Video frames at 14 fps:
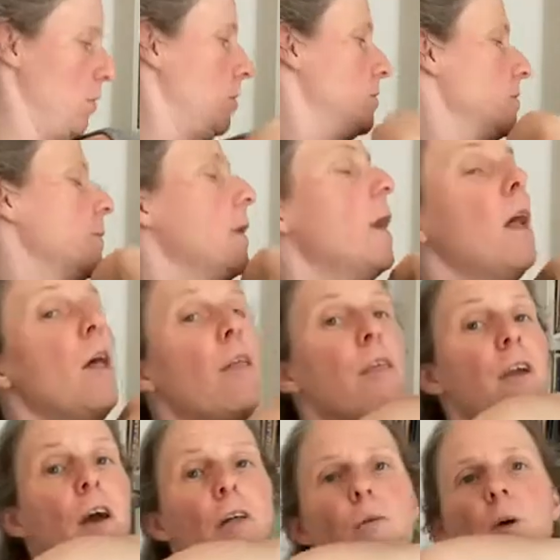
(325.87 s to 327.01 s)
hood.
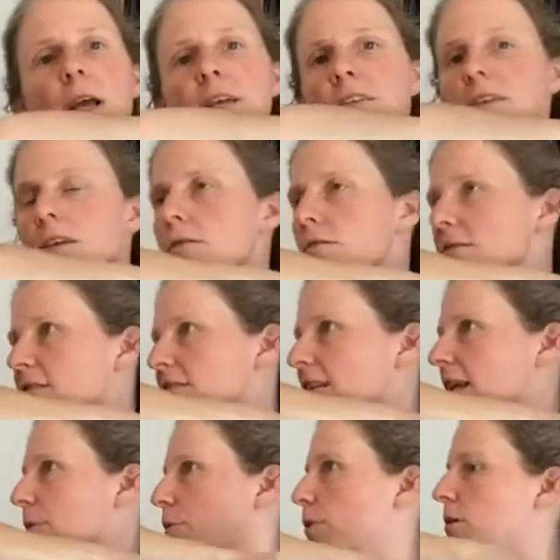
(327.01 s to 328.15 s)
The other way to use the
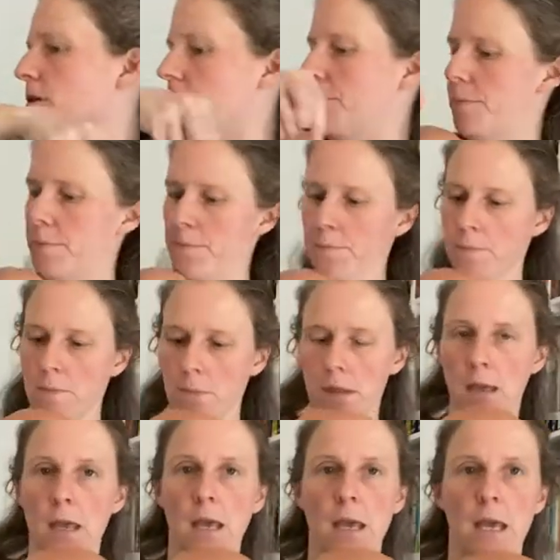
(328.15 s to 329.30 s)
sleep hood
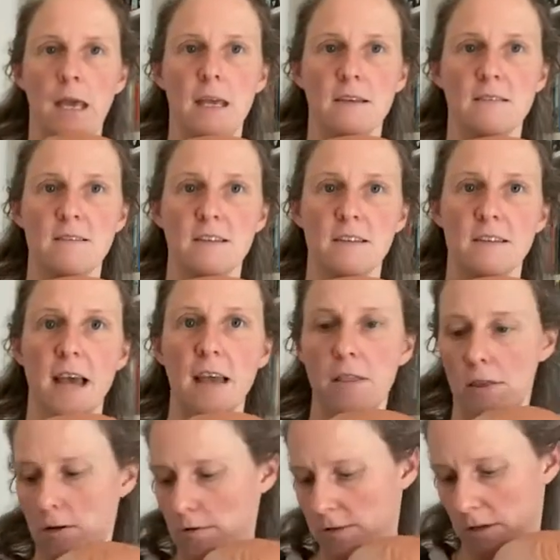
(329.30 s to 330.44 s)
is to take
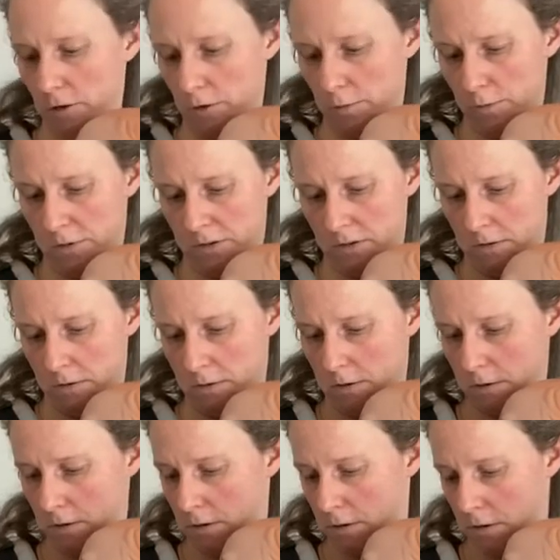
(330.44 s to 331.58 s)
those loops
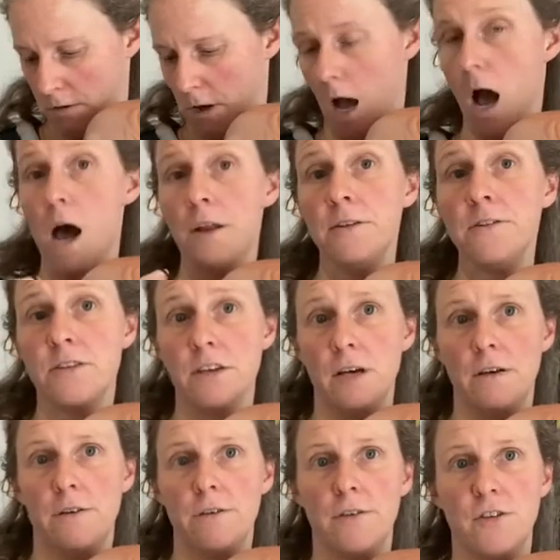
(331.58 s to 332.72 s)
under
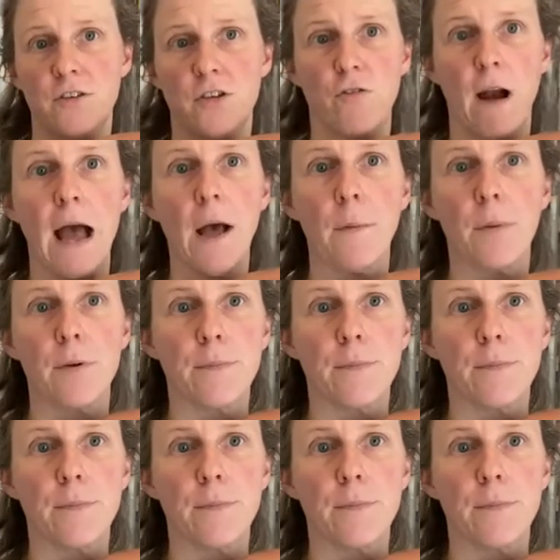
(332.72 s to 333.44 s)
the strap,